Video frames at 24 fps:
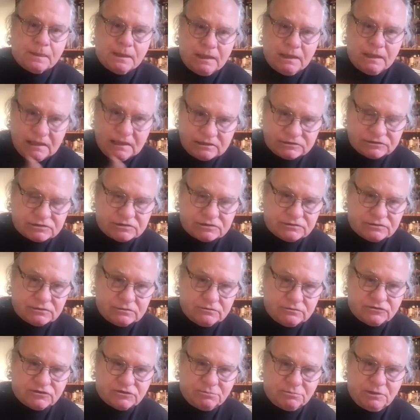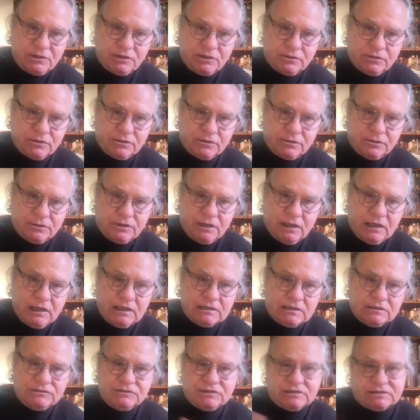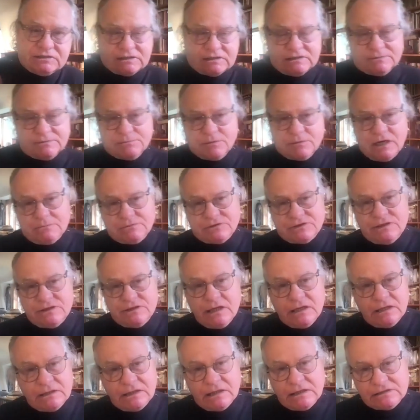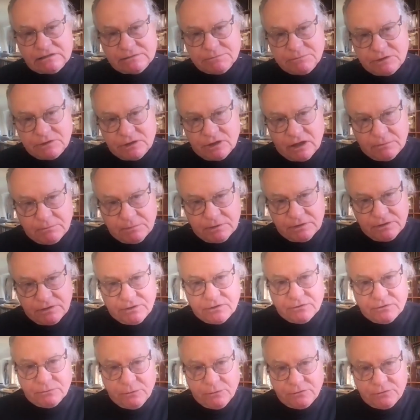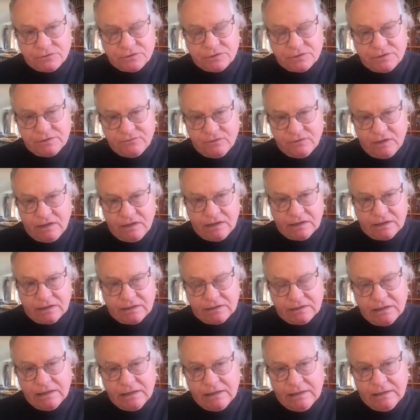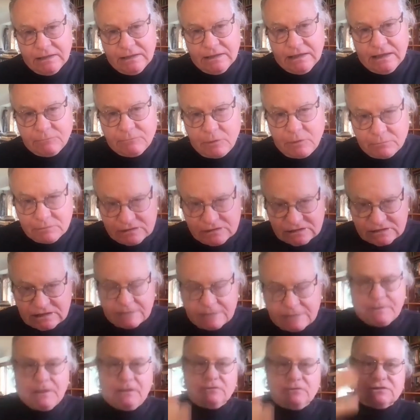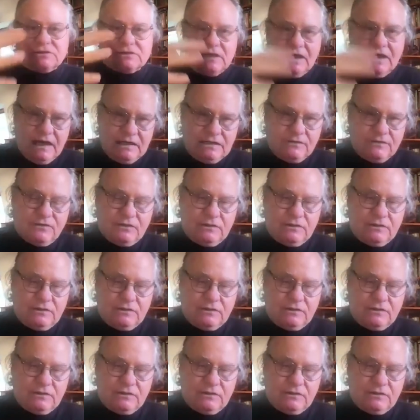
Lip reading: Each deserves to be heard, just as perhaps none has a monopoly on the route to the divine. And when we step outside of